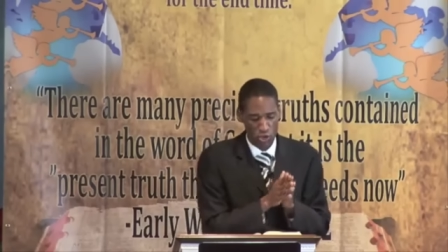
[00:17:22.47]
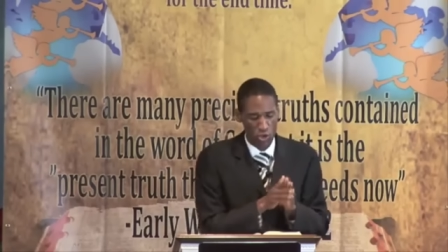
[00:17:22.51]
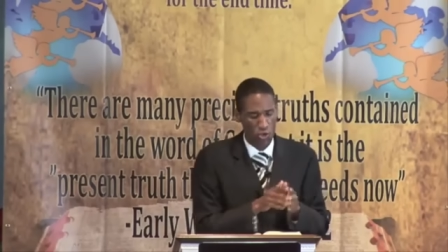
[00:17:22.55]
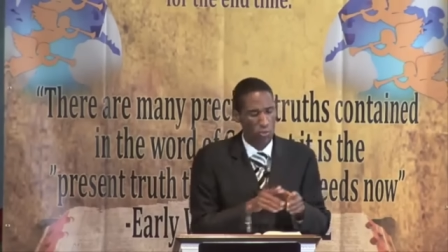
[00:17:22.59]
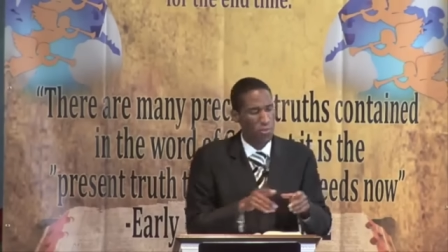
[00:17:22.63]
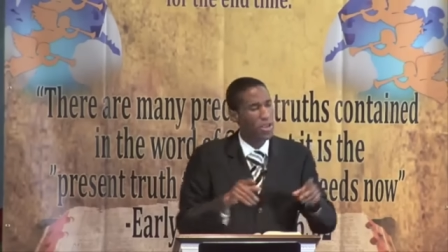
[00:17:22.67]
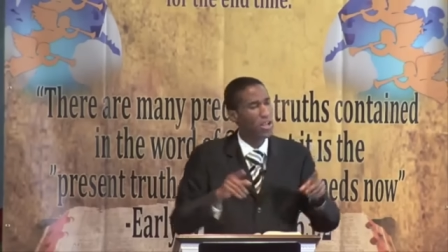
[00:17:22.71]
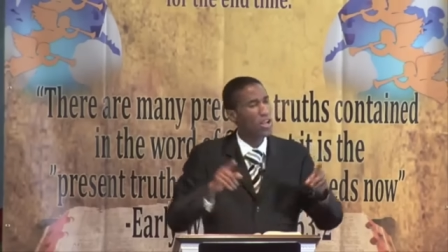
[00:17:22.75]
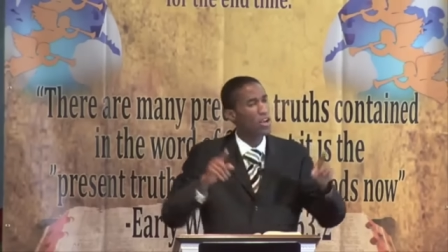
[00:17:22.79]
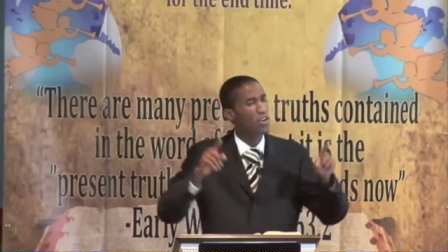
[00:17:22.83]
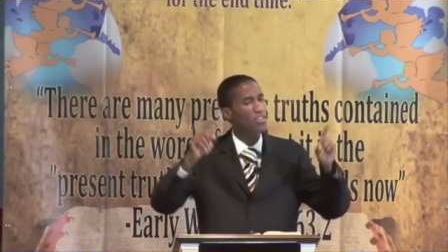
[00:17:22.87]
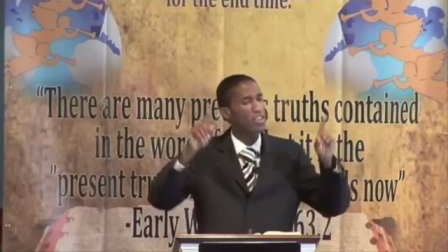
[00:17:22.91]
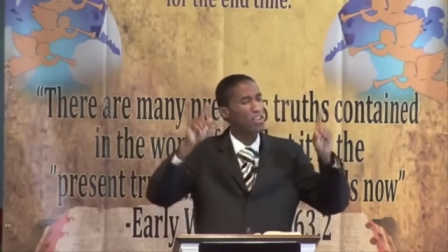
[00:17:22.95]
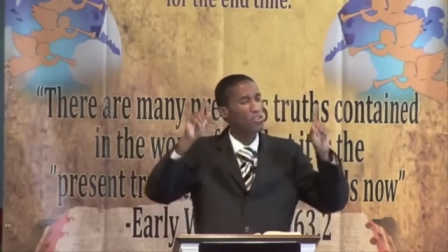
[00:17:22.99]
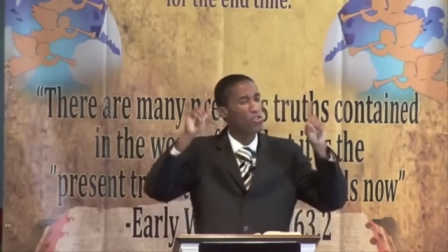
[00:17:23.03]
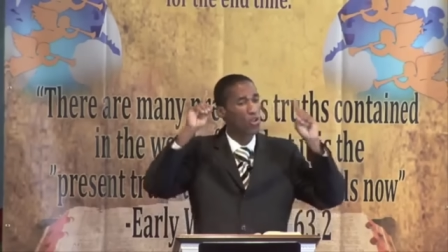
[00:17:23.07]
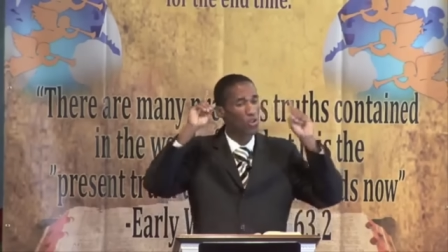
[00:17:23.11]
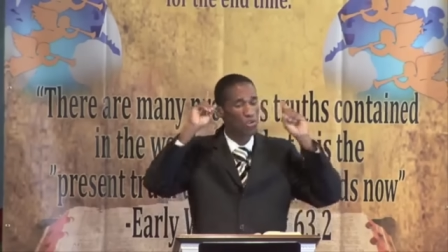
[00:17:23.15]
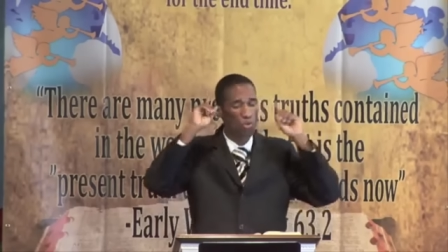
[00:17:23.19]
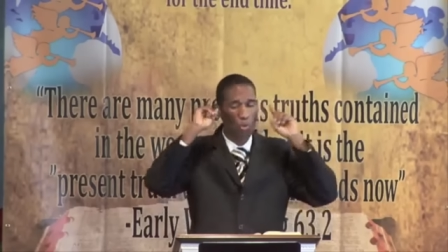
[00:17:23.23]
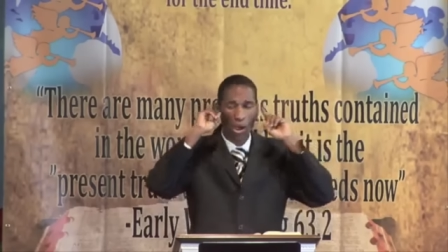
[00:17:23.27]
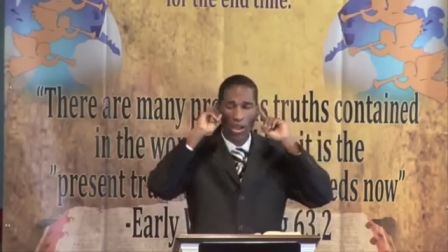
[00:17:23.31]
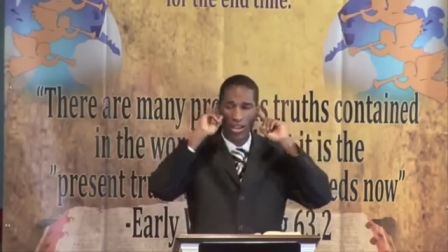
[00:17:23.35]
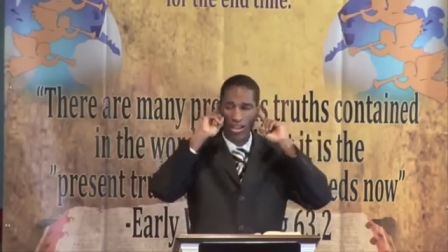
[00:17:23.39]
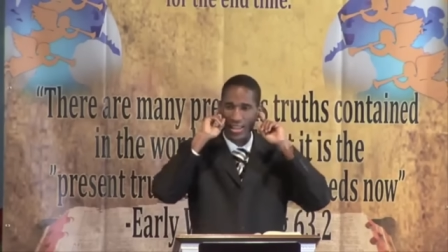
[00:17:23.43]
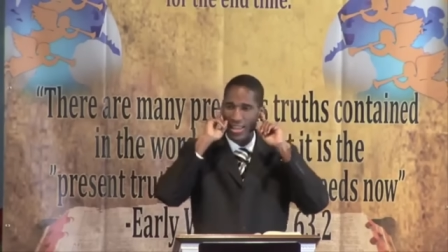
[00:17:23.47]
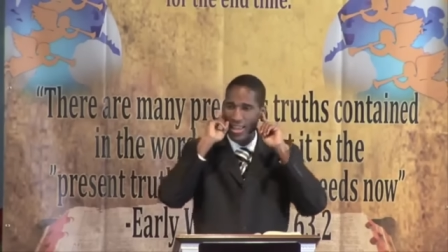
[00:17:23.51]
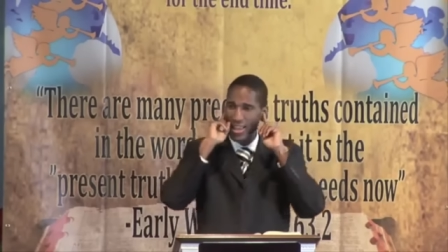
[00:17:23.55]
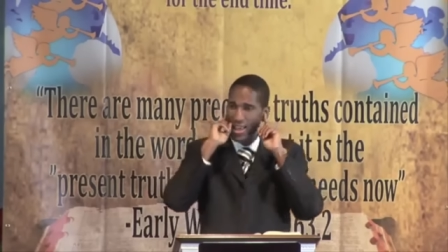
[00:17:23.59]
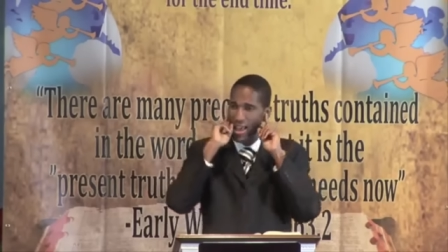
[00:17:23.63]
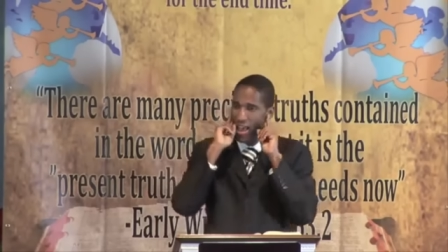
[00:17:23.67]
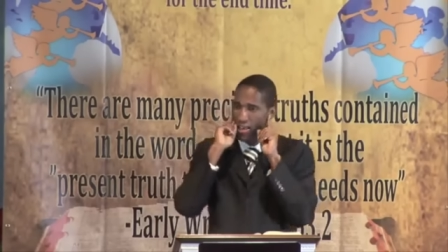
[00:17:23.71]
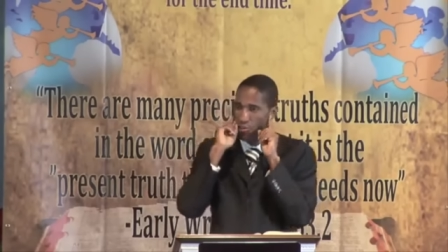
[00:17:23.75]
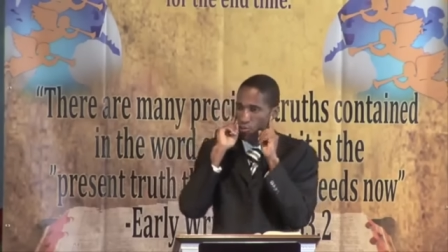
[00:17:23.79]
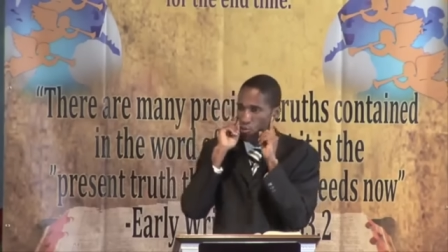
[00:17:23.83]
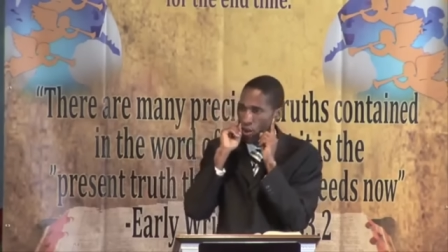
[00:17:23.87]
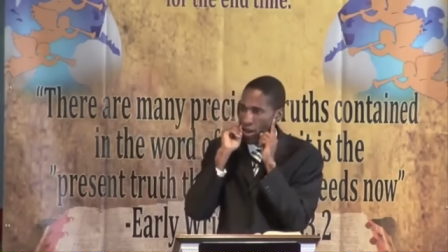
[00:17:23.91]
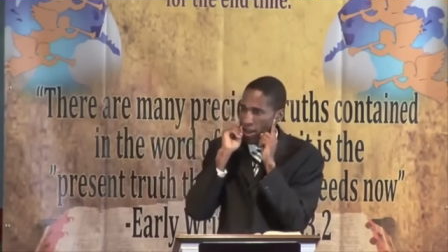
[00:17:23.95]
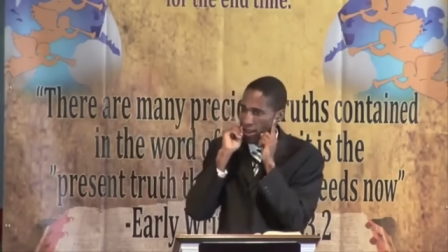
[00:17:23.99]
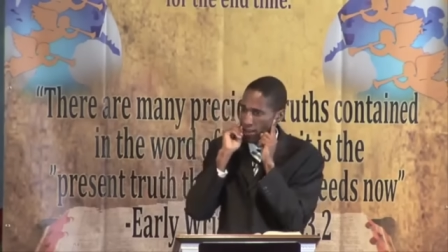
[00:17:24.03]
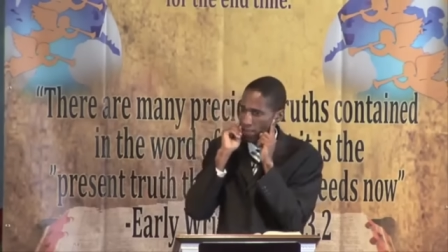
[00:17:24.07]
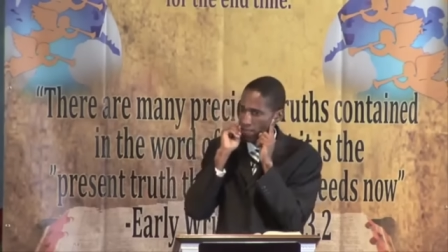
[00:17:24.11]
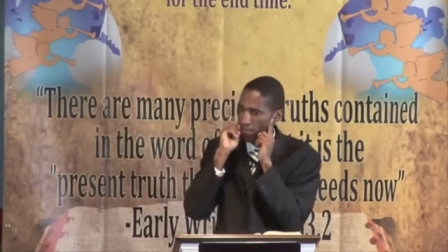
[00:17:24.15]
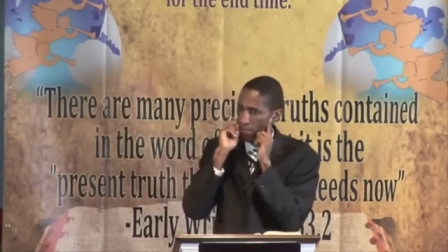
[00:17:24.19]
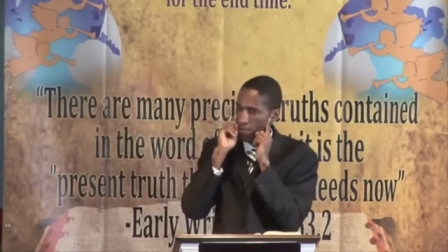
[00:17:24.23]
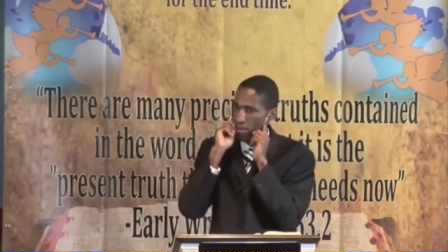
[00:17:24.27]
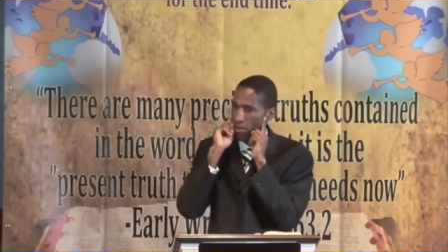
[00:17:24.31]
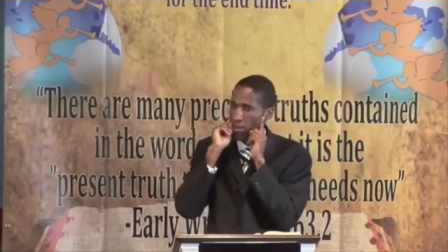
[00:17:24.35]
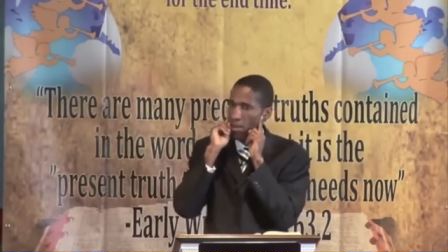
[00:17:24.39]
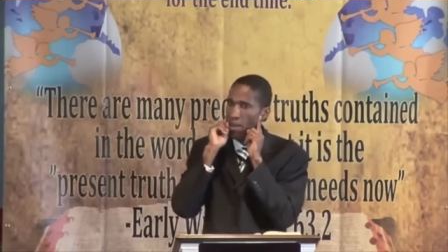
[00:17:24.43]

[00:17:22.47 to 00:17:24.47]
you because he knows what he has what?